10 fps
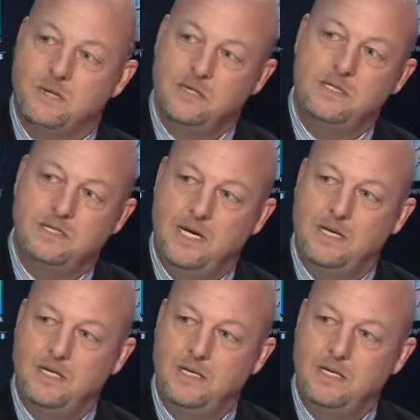trend this
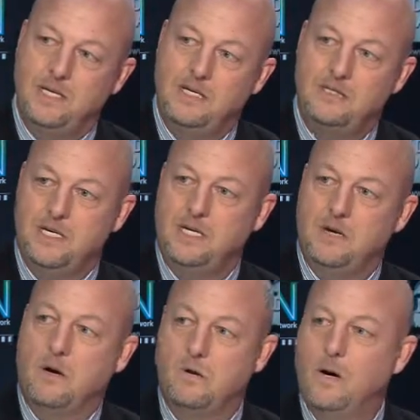data and see any
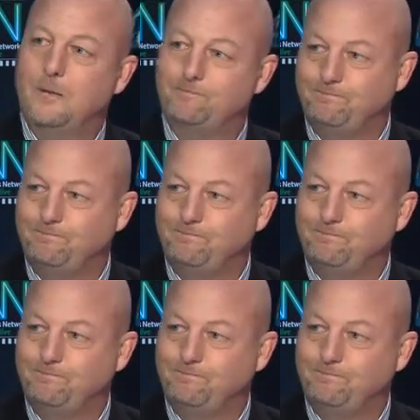ROI.